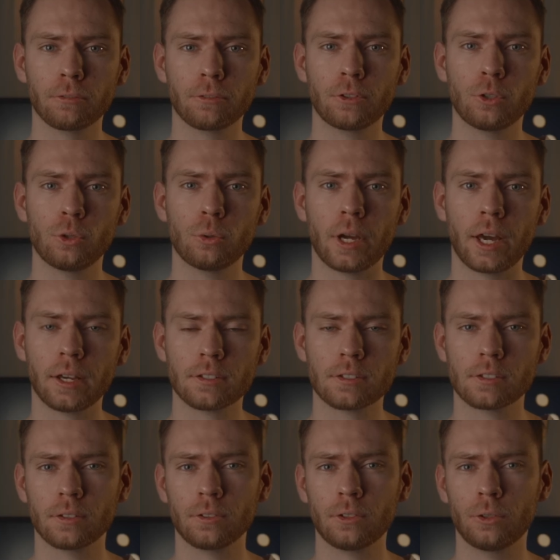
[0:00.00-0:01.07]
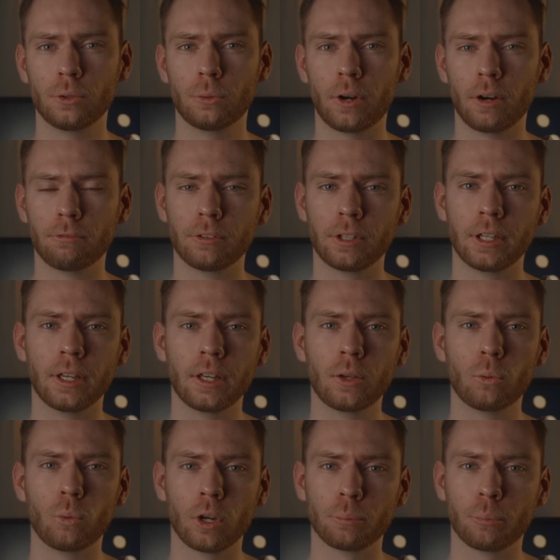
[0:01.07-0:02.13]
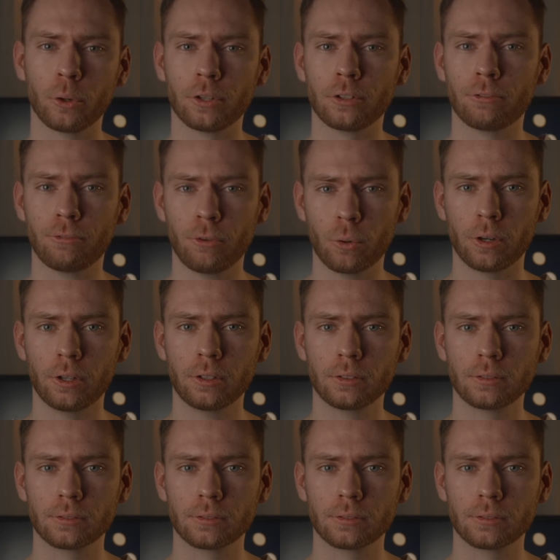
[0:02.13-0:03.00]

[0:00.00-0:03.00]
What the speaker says: 2x to roughly 1.4.